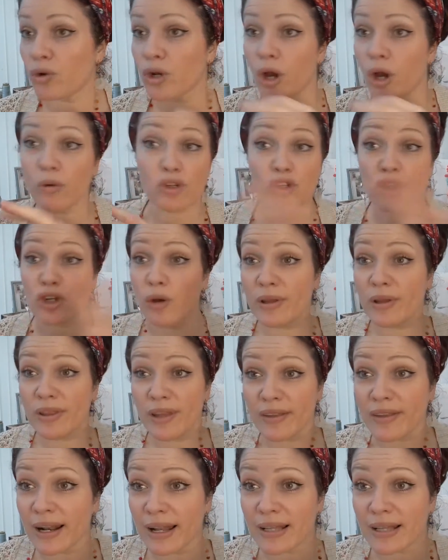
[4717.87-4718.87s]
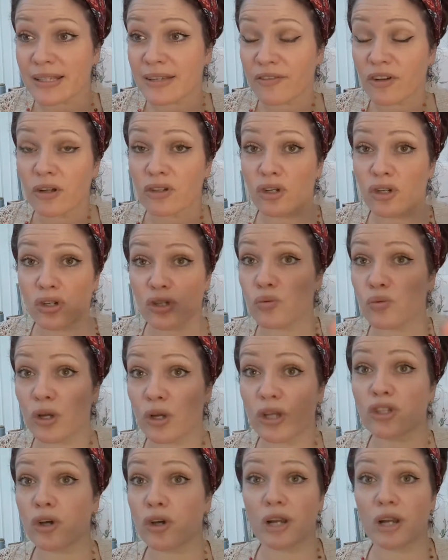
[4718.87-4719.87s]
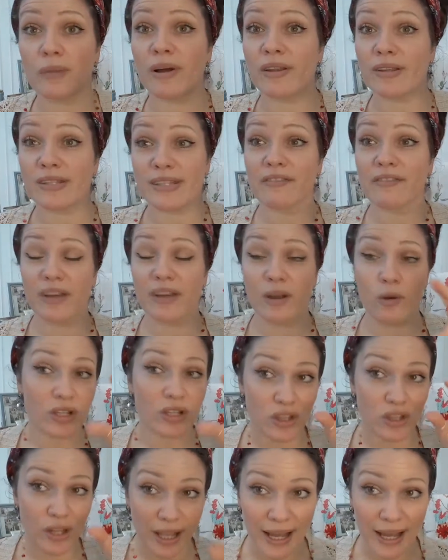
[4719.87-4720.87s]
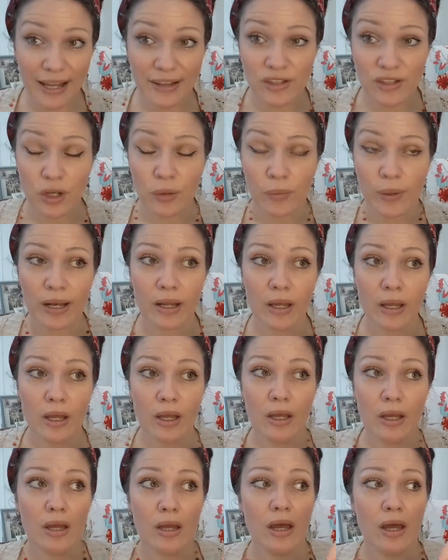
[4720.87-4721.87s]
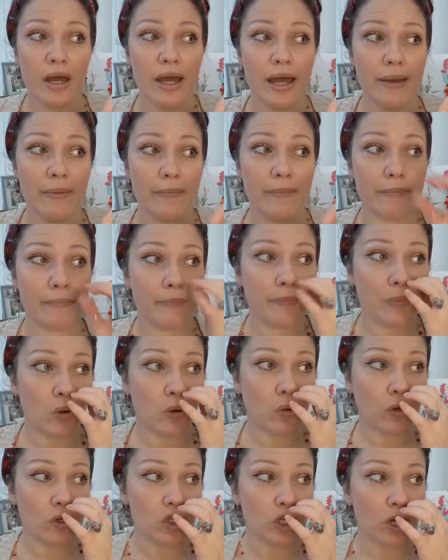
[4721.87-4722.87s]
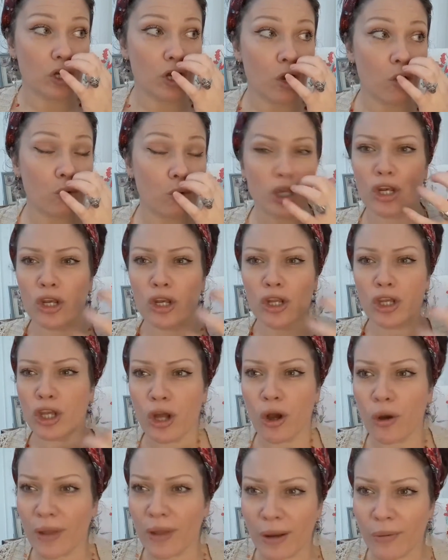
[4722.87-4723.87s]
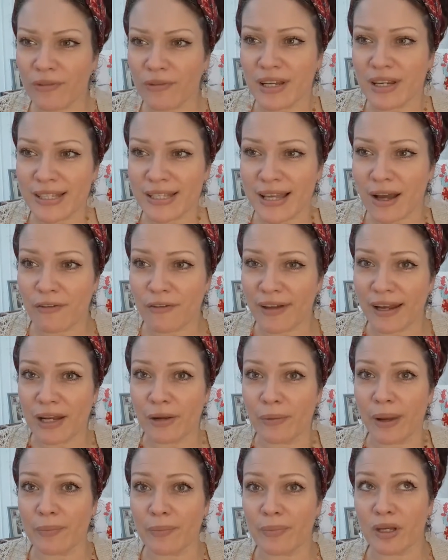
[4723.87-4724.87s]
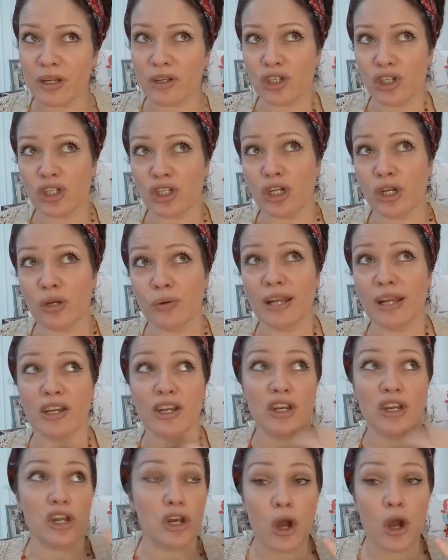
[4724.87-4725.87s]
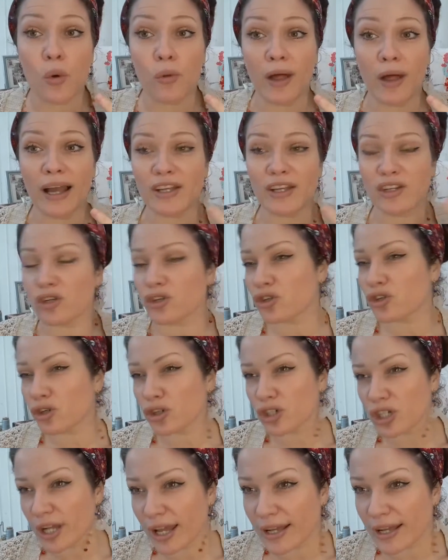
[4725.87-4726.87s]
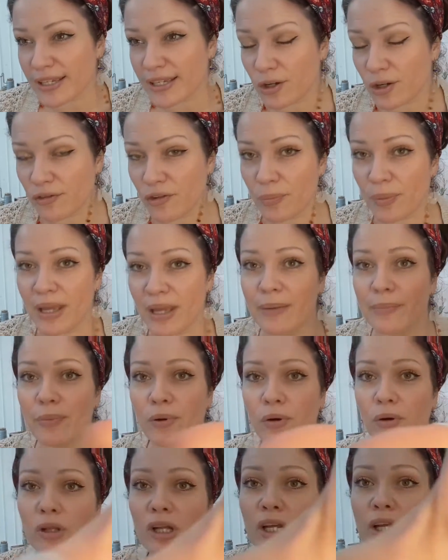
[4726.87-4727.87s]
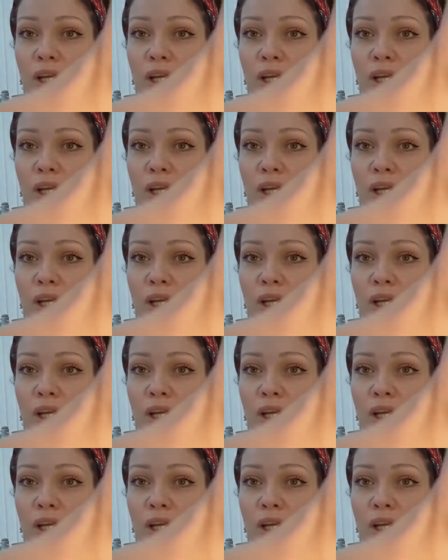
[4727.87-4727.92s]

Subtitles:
just knowing that the collective consciousness, we're talking about the same thing, which they are doing. But once you know that within yourself anyway, because you tune in and you know that, it's just because you like to see other people.